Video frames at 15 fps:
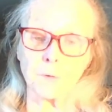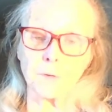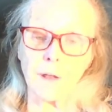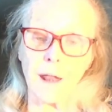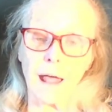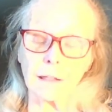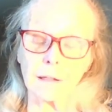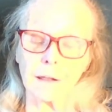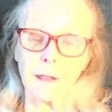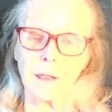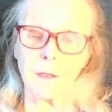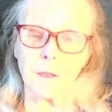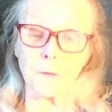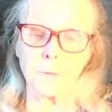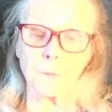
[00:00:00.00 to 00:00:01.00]

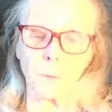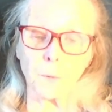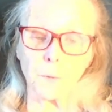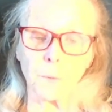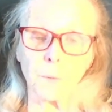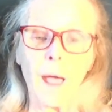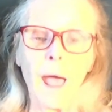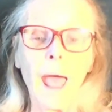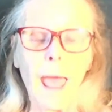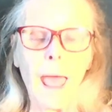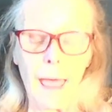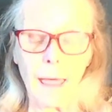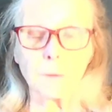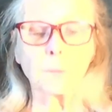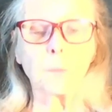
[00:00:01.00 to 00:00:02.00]
personality disorder
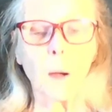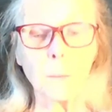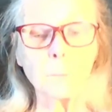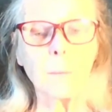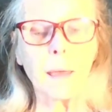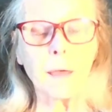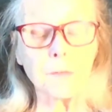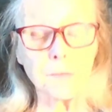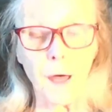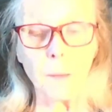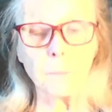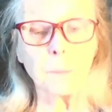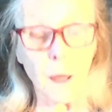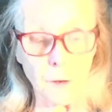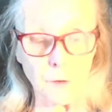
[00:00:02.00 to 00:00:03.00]
and what makes
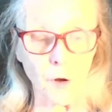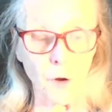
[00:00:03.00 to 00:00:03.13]
up a